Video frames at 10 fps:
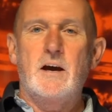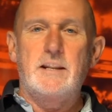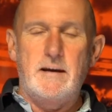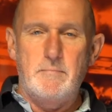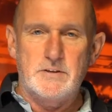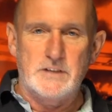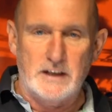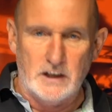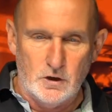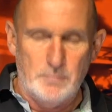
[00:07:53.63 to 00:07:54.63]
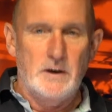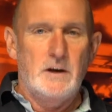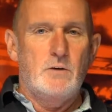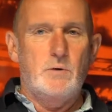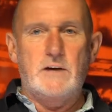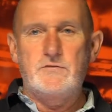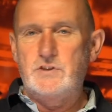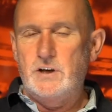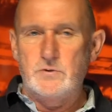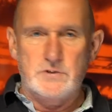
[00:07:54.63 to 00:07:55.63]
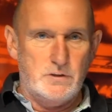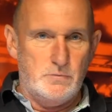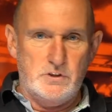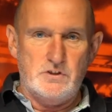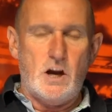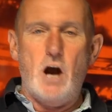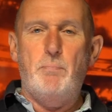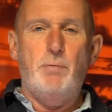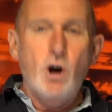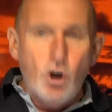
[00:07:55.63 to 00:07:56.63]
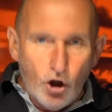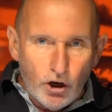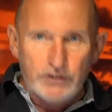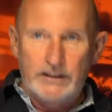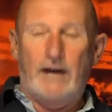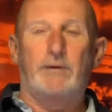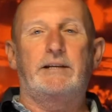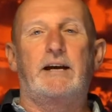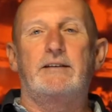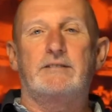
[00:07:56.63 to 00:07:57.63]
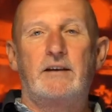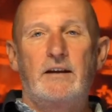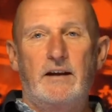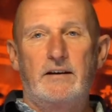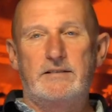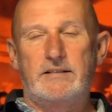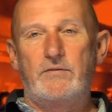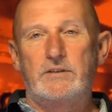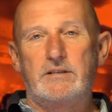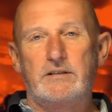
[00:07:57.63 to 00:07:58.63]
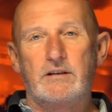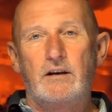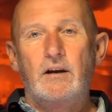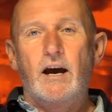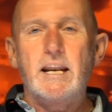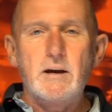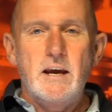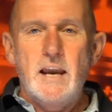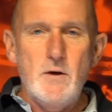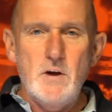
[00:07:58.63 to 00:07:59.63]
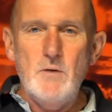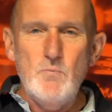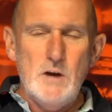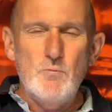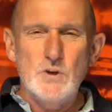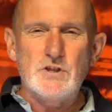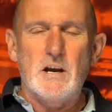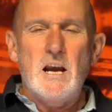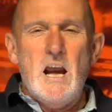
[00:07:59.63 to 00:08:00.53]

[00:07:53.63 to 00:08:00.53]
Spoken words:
and the Embassy Club would have jokes that would just appall us nowadays in the 70s. And it was...